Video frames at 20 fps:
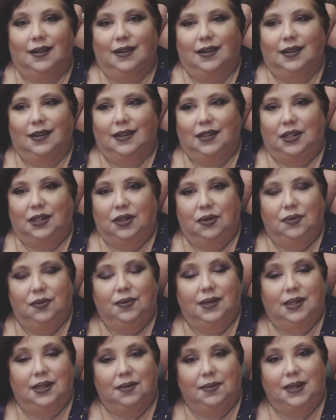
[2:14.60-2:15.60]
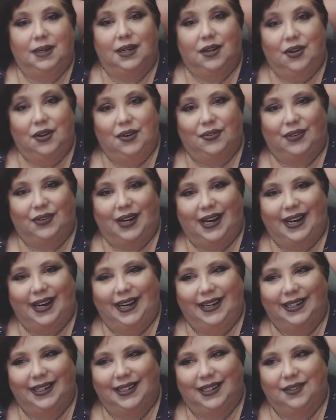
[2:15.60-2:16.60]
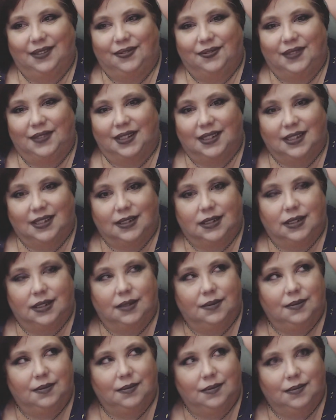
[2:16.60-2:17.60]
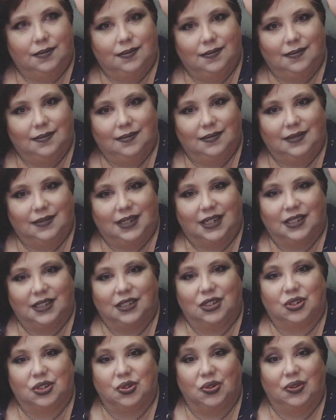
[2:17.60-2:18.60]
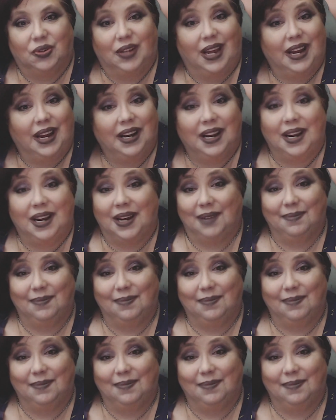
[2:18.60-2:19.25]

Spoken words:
you will be notified if the system doesn't screw that up.